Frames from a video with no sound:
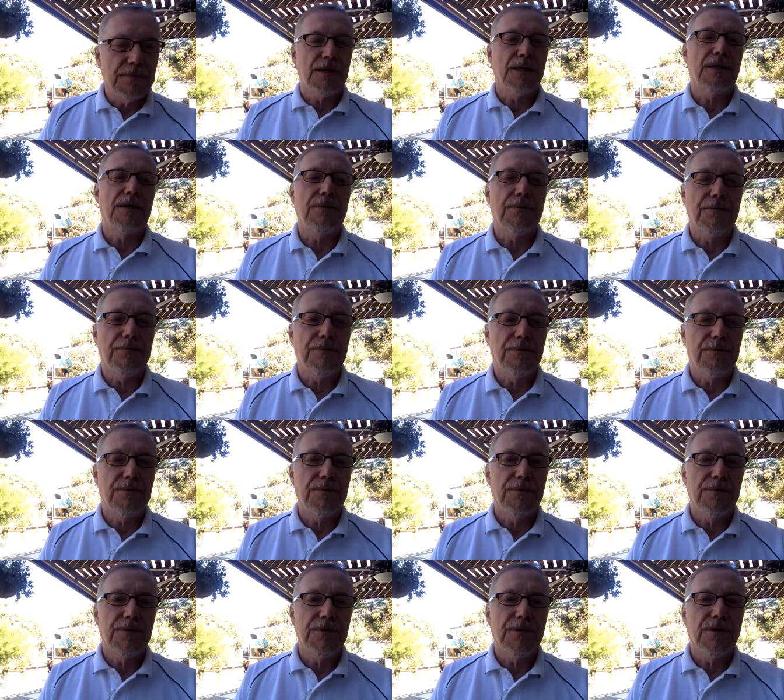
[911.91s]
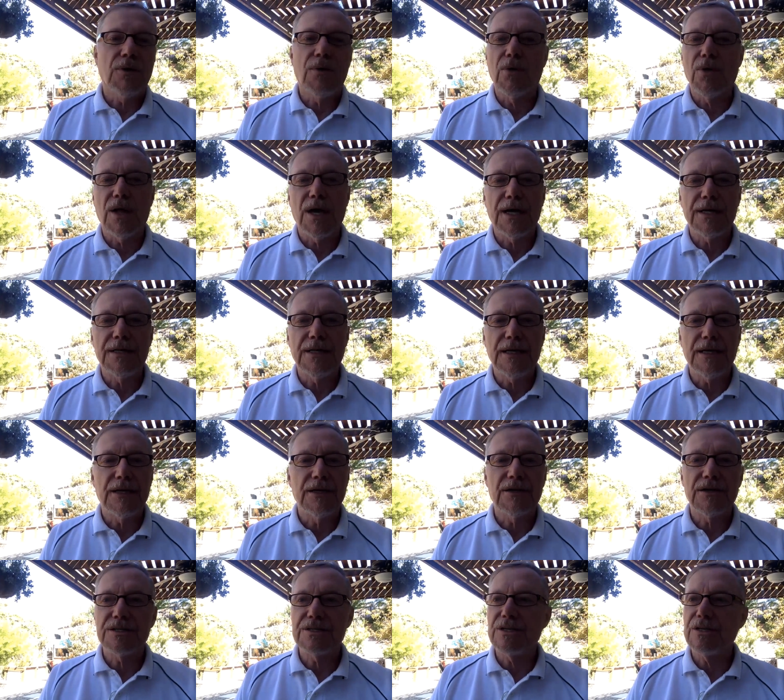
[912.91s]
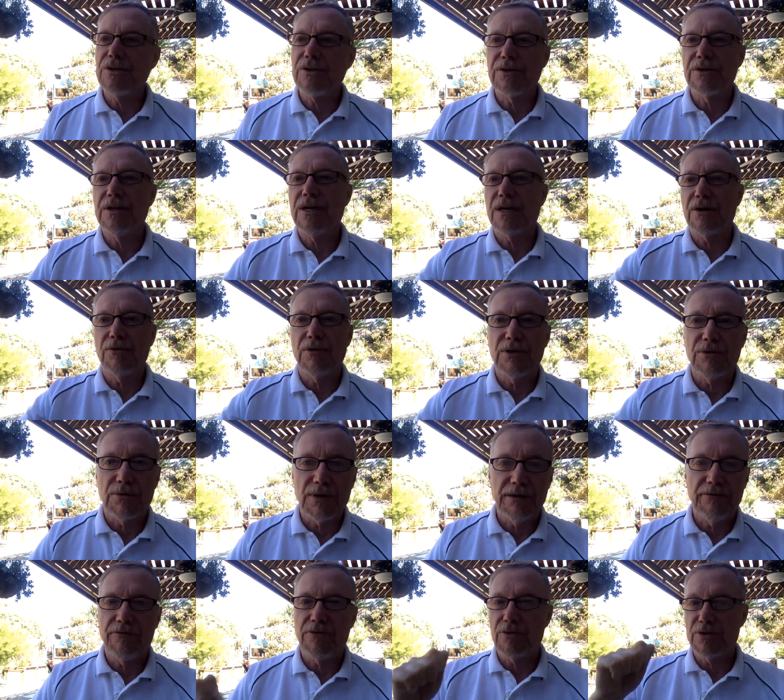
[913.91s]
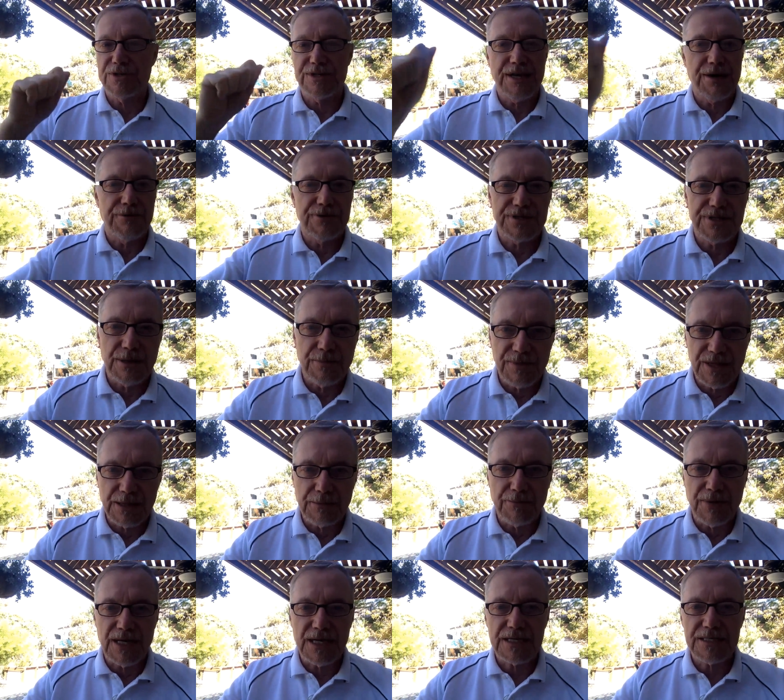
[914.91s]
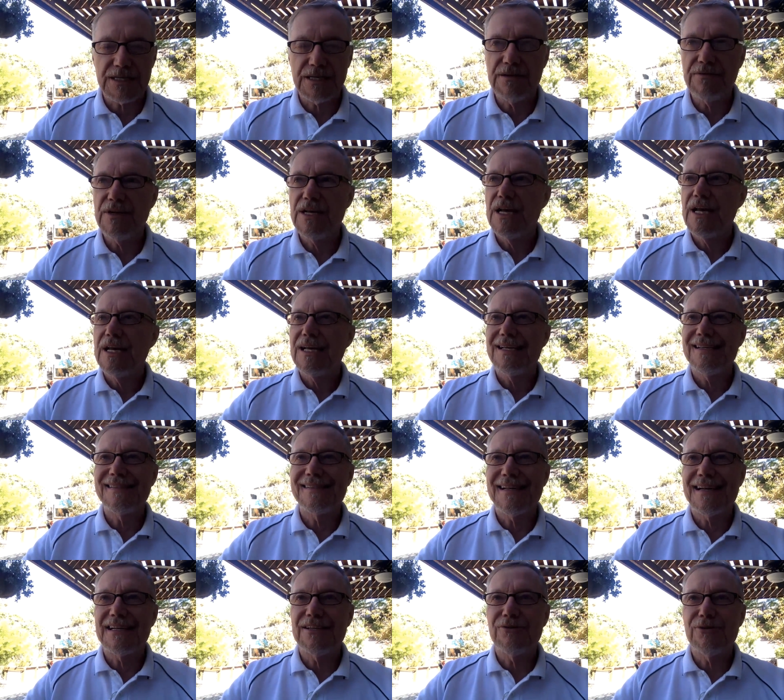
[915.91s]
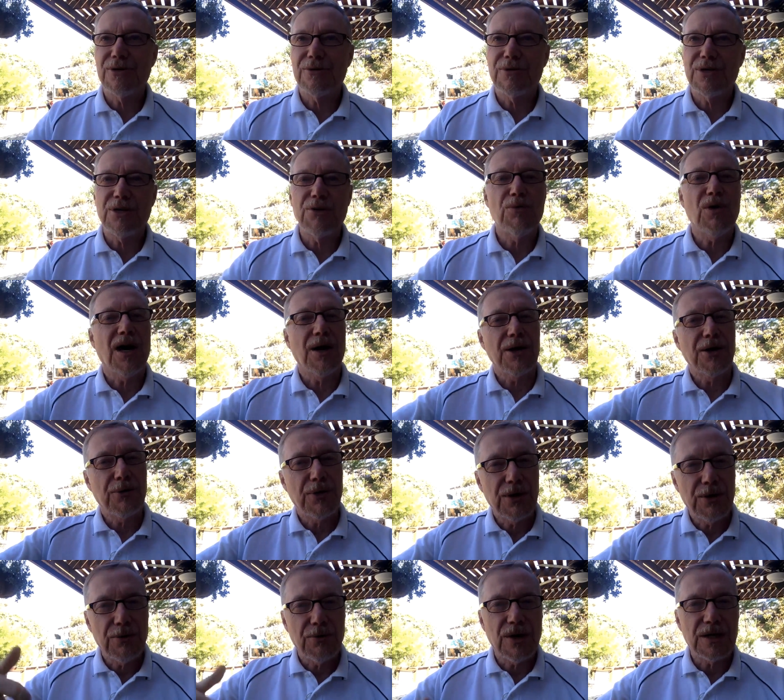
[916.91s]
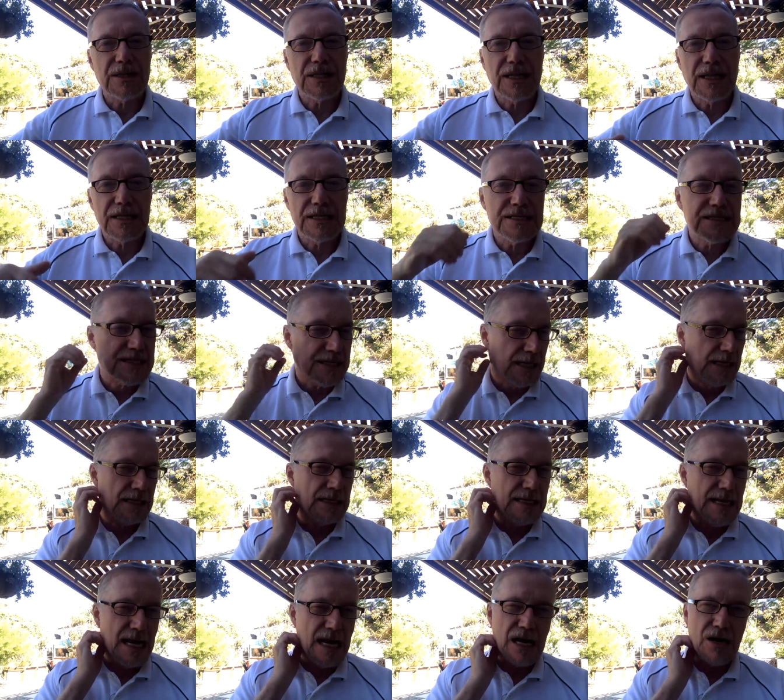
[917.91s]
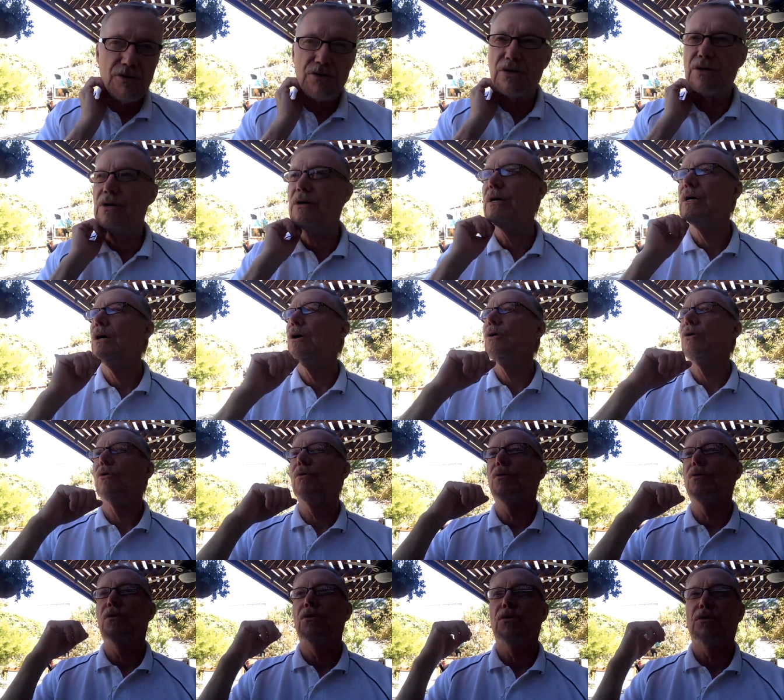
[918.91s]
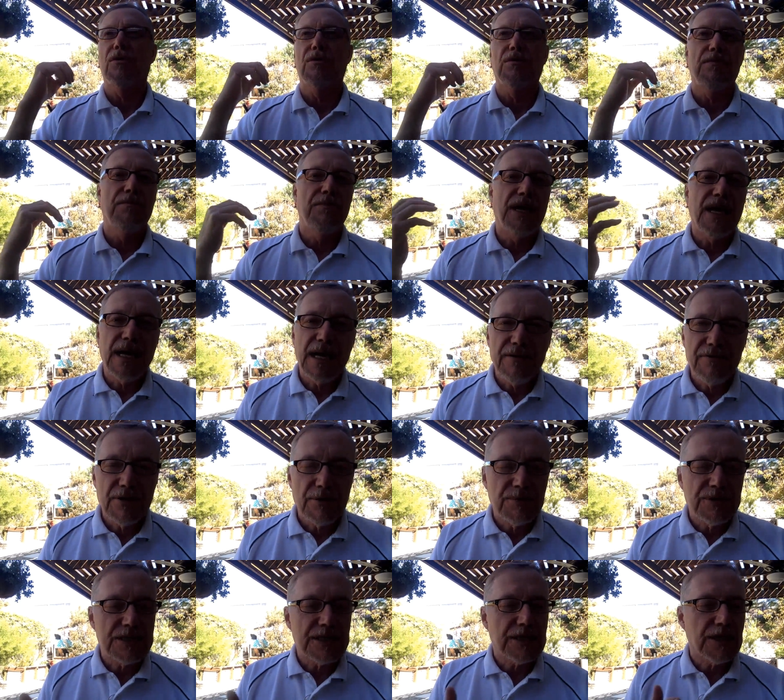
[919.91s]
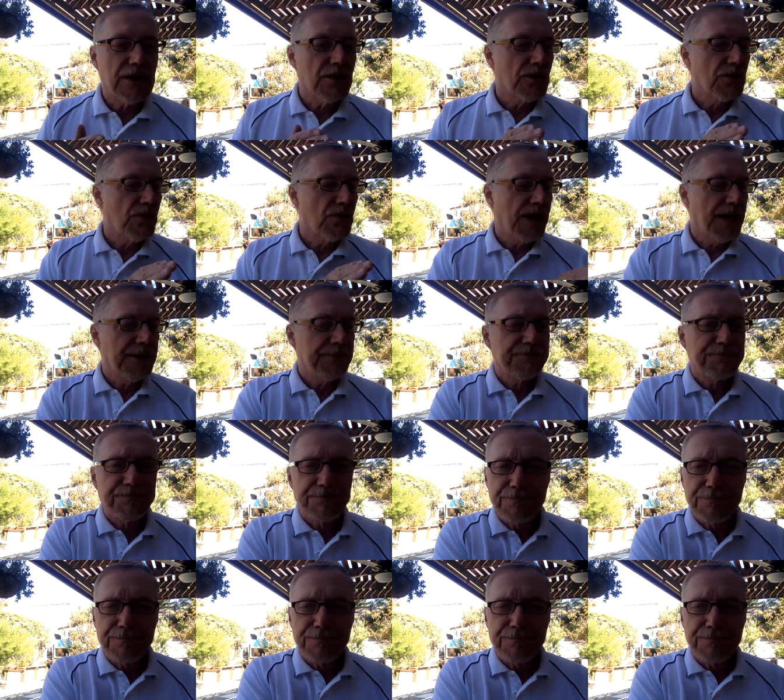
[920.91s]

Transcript: uh the whole idea here is that you're not going to reinforce that with something positive. He's not doing what you want. You want, you want the kid to settle down or, or behave in a particular way.